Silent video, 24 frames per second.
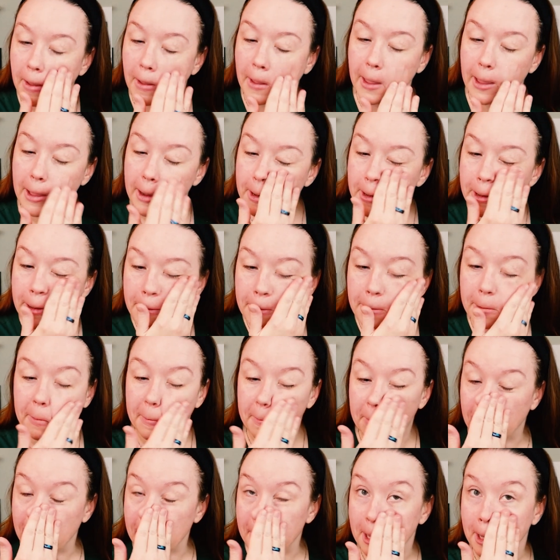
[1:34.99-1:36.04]
is
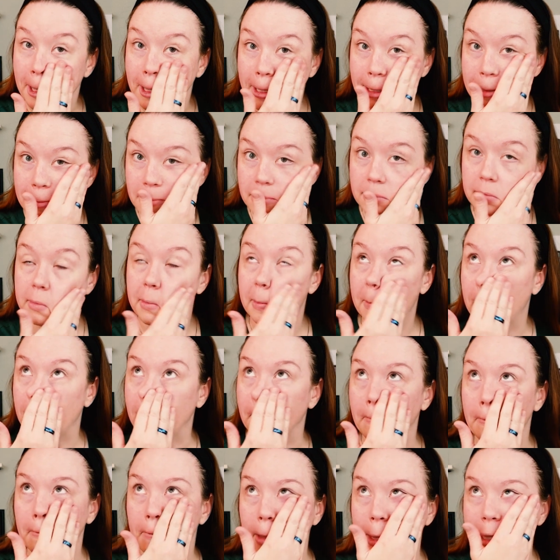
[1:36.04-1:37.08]
pretty good.
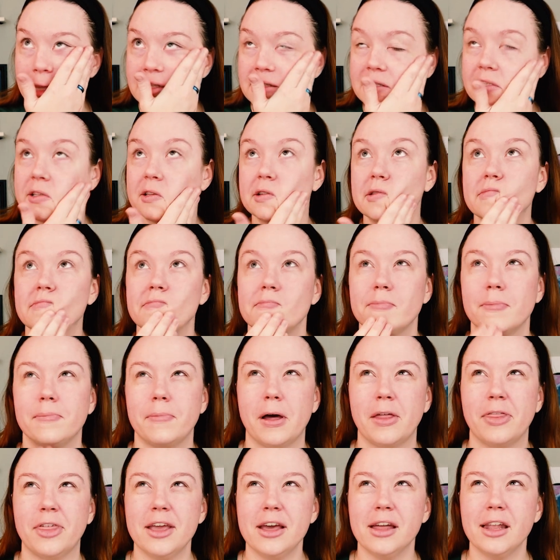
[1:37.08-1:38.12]
It's
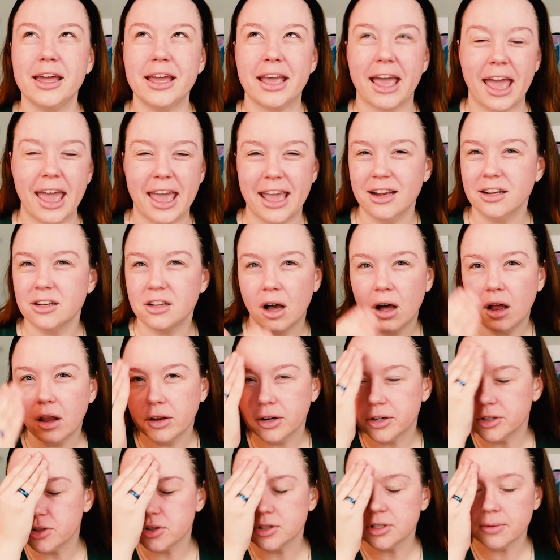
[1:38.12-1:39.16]
I think like
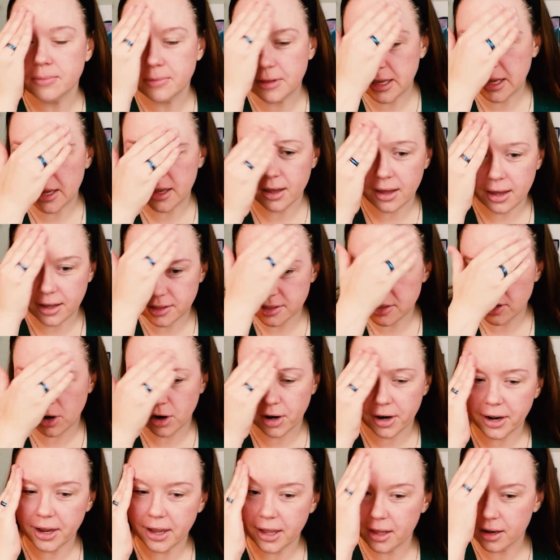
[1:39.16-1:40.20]
$8 or something at
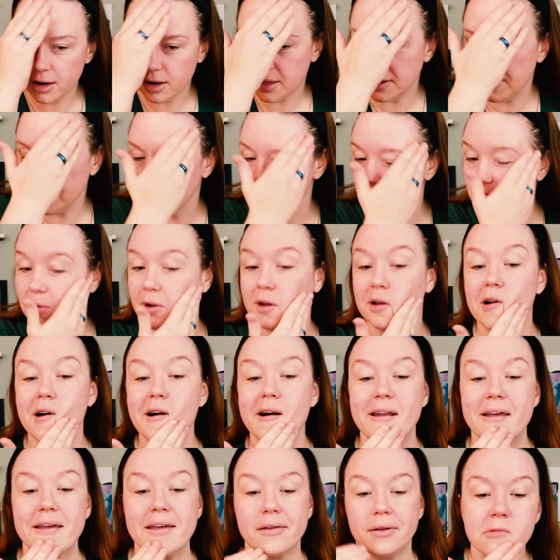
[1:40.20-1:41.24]
Target, I think is where I
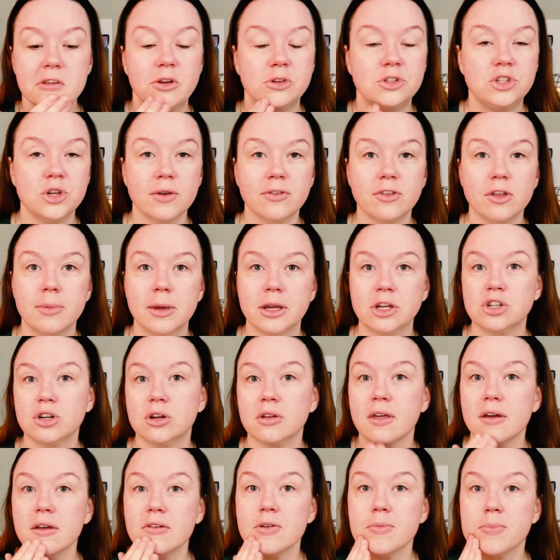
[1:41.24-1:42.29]
got it. You do have to make sure
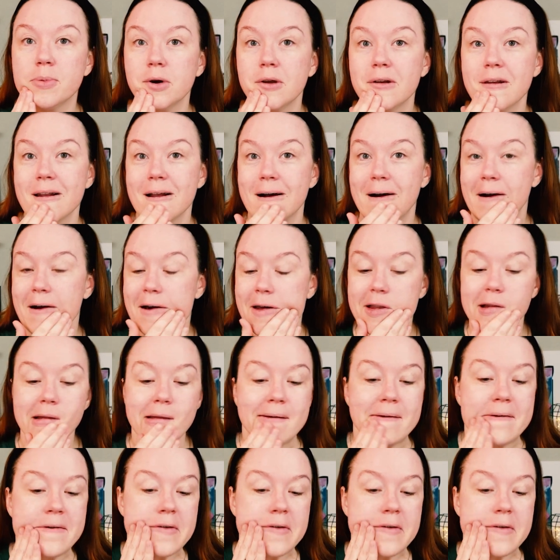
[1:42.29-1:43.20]
that you put it on